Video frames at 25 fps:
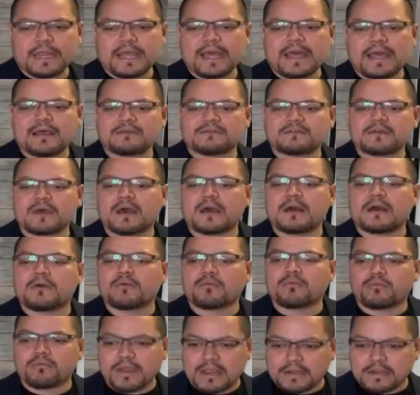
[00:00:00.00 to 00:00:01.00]
as a
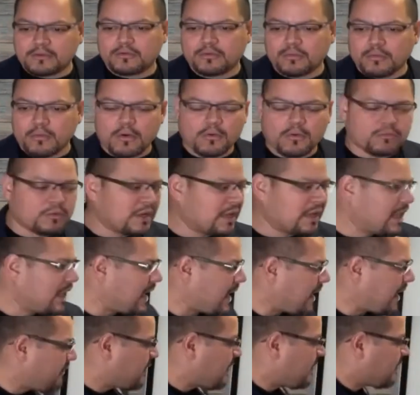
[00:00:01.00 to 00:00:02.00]
rent to own.
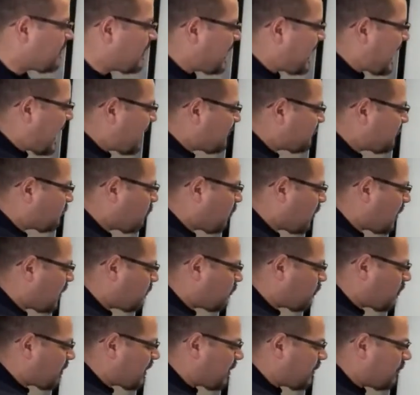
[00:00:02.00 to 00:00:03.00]
And then the last one,
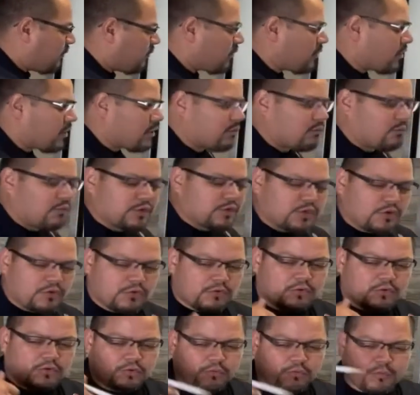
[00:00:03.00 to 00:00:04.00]
where when
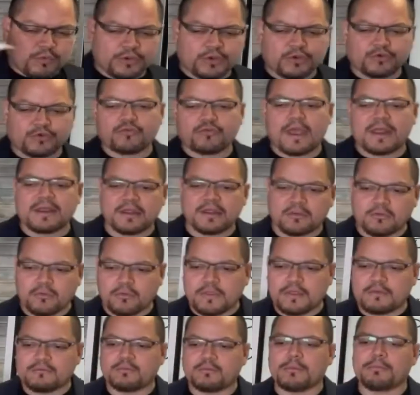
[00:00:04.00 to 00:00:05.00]
you're trying to do
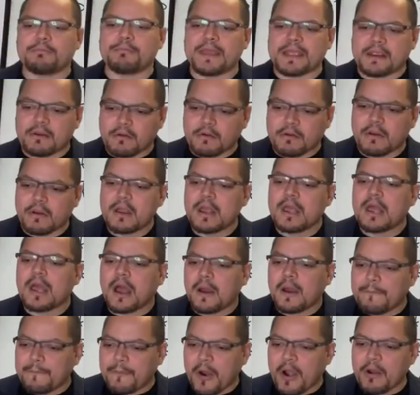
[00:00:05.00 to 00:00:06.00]
this with bigger
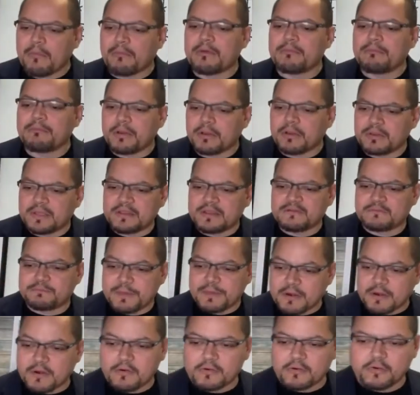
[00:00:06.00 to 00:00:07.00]
apartment buildings,
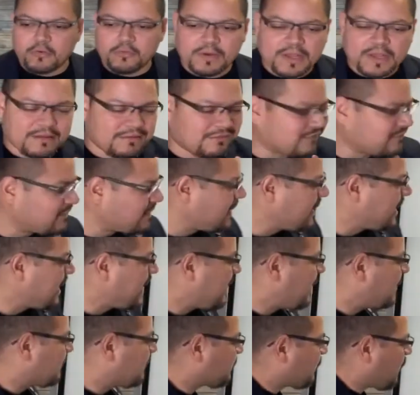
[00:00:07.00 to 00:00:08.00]
bigger units,
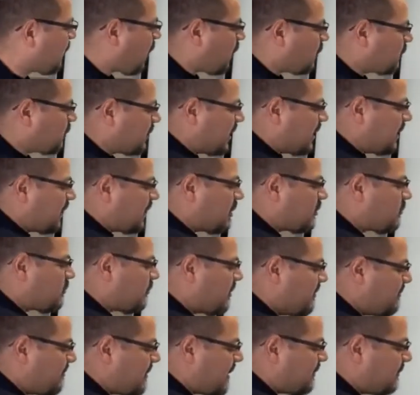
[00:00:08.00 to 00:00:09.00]
it's called an
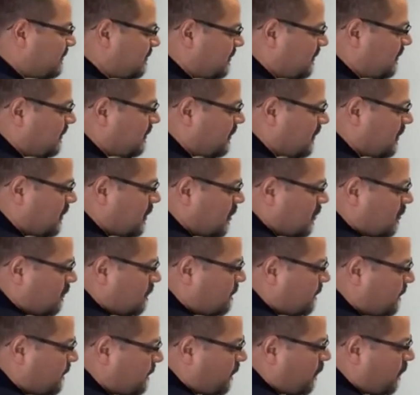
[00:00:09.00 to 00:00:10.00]
agreement
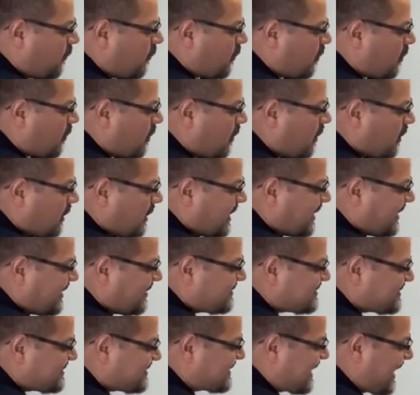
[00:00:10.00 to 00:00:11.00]
for
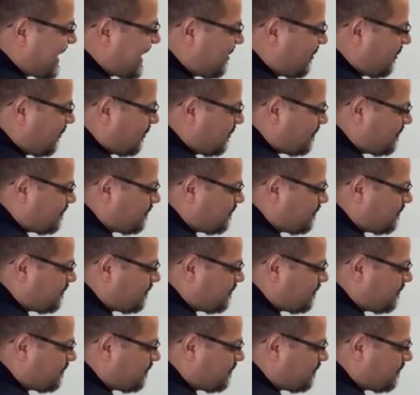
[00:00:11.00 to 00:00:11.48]
sale.